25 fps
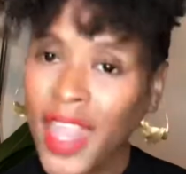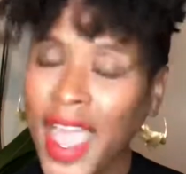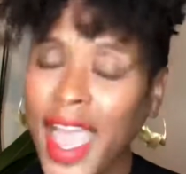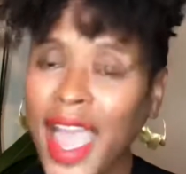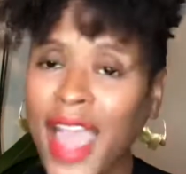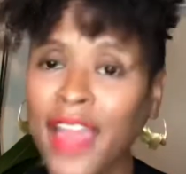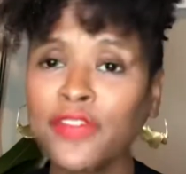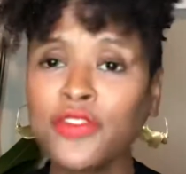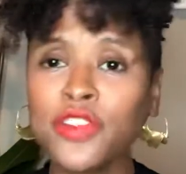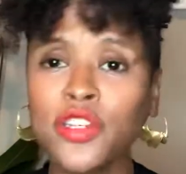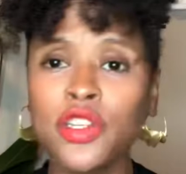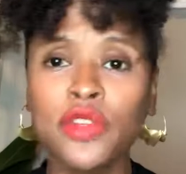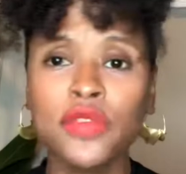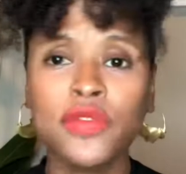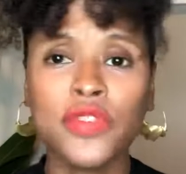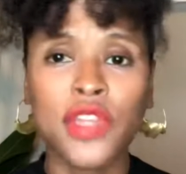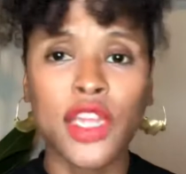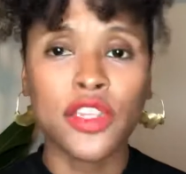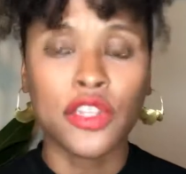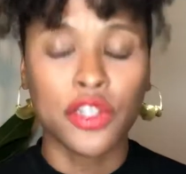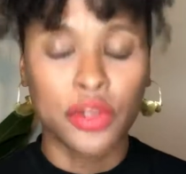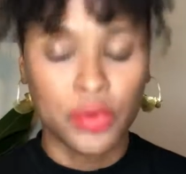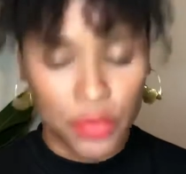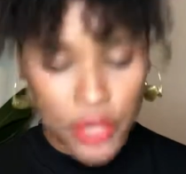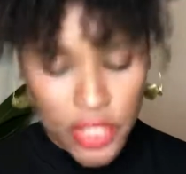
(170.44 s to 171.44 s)
After you've
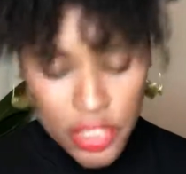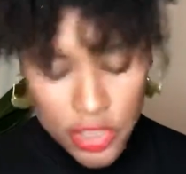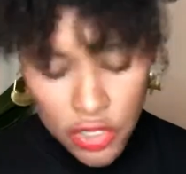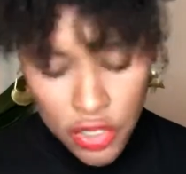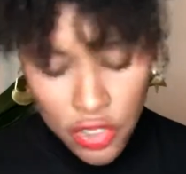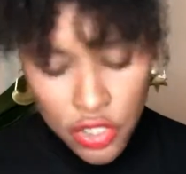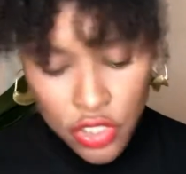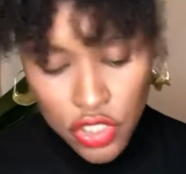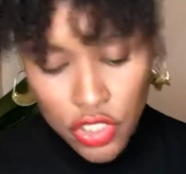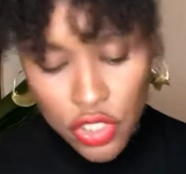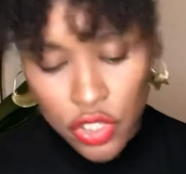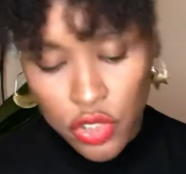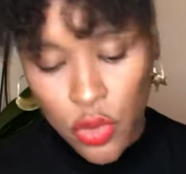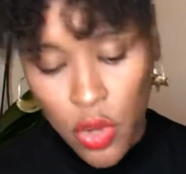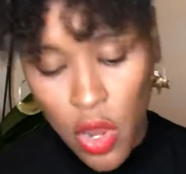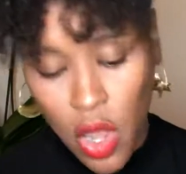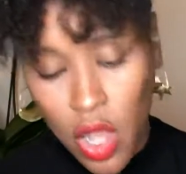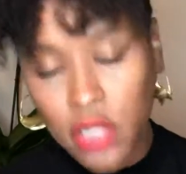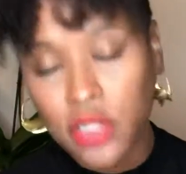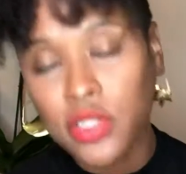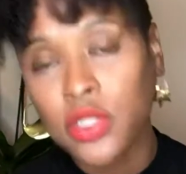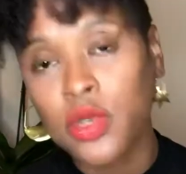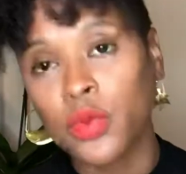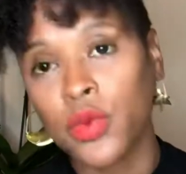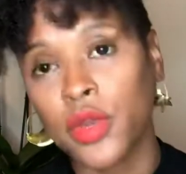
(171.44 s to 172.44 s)
done your research, you
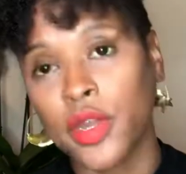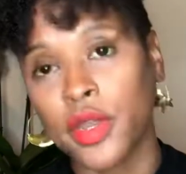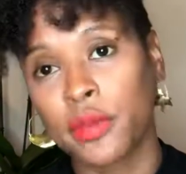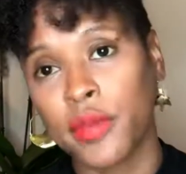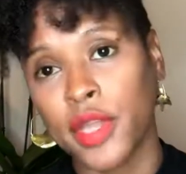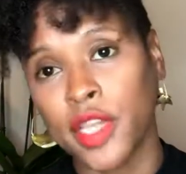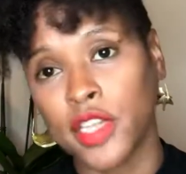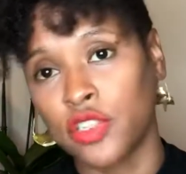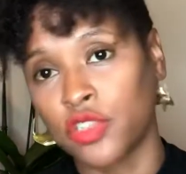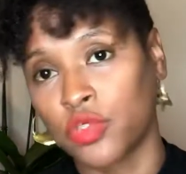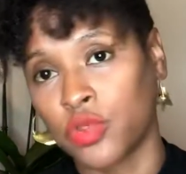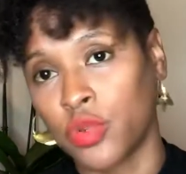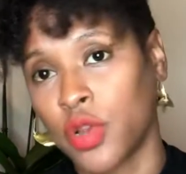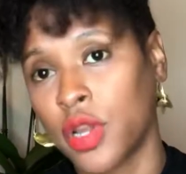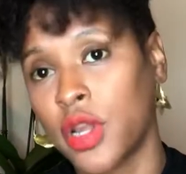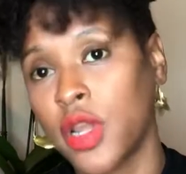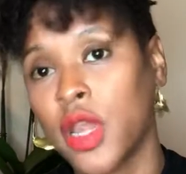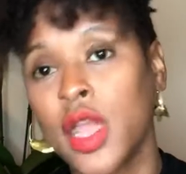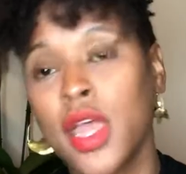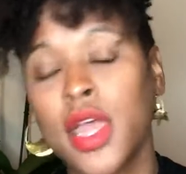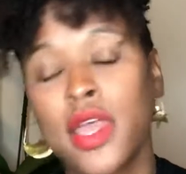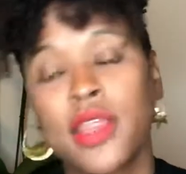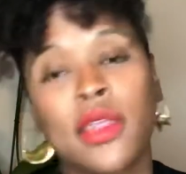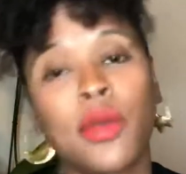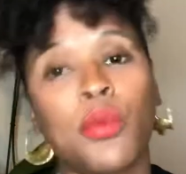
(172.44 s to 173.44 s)
also want to make sure
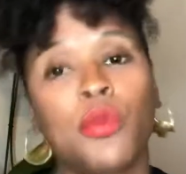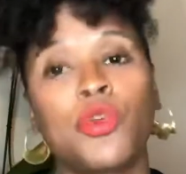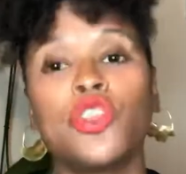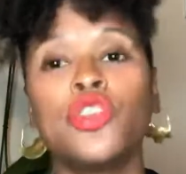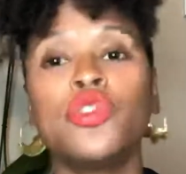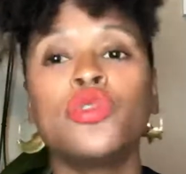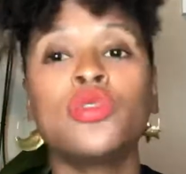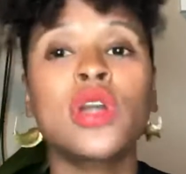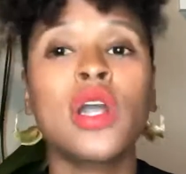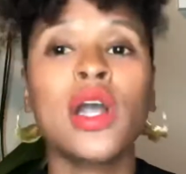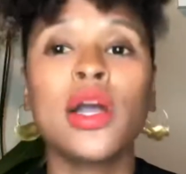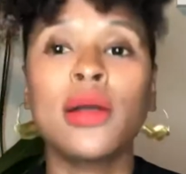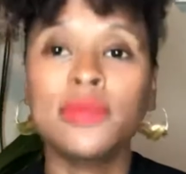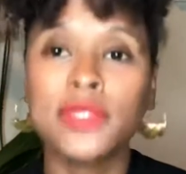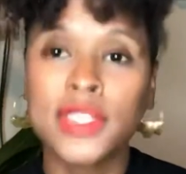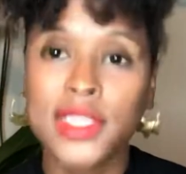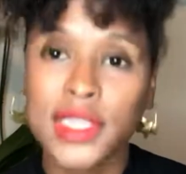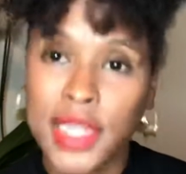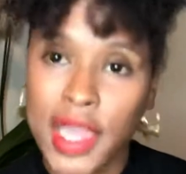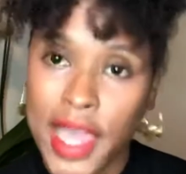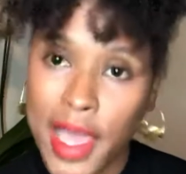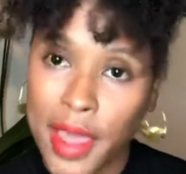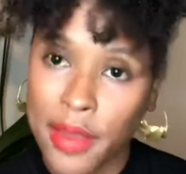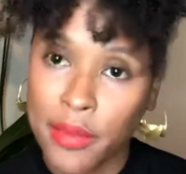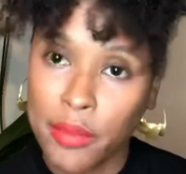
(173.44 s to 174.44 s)
that when you come to
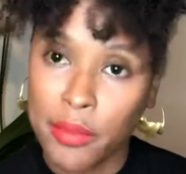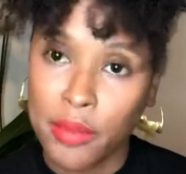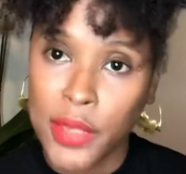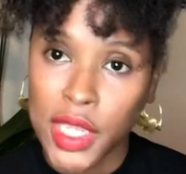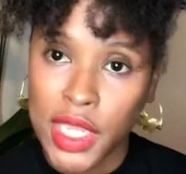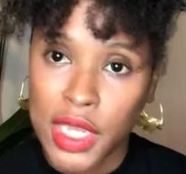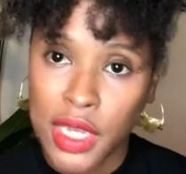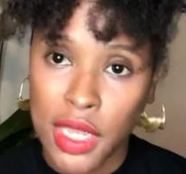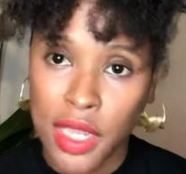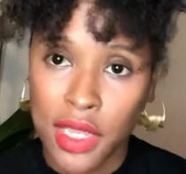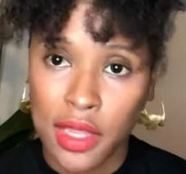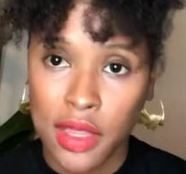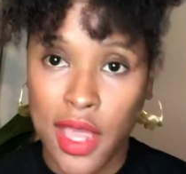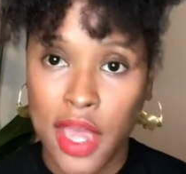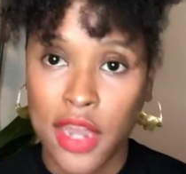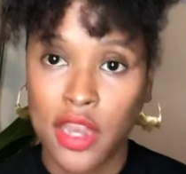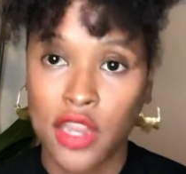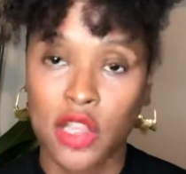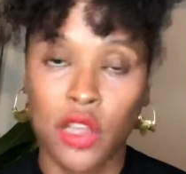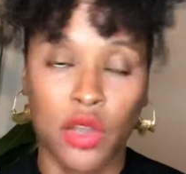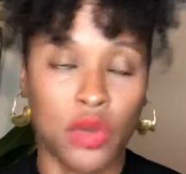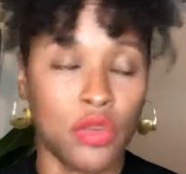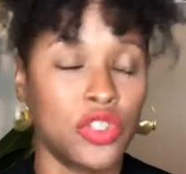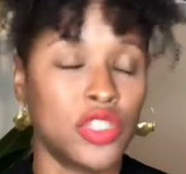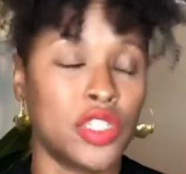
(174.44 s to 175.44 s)
that meeting, that
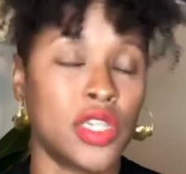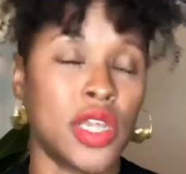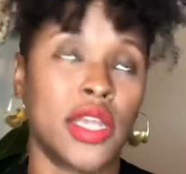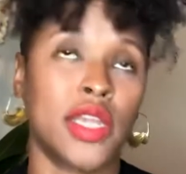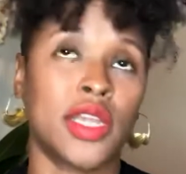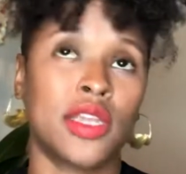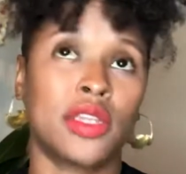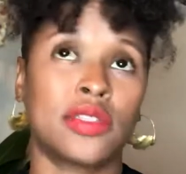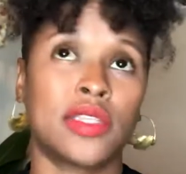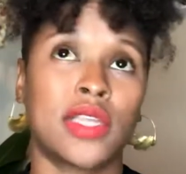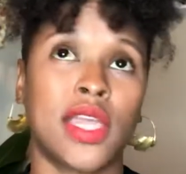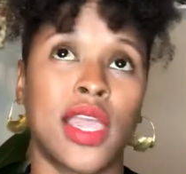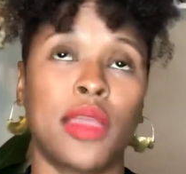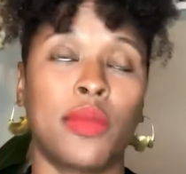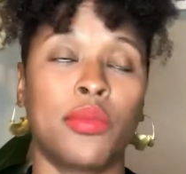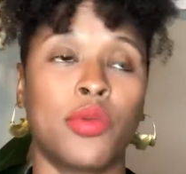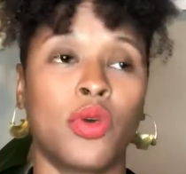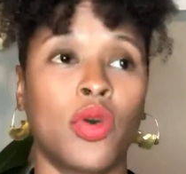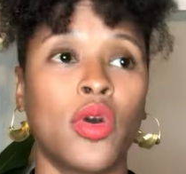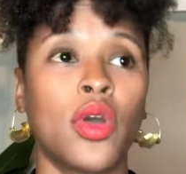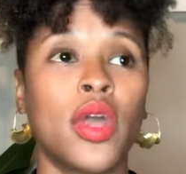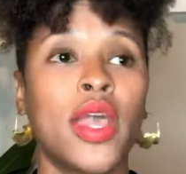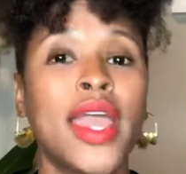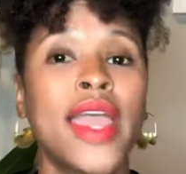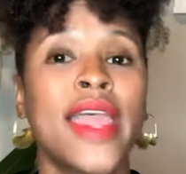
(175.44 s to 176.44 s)
negotiating
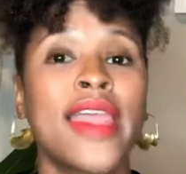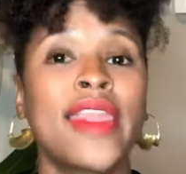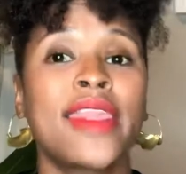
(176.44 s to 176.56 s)
table,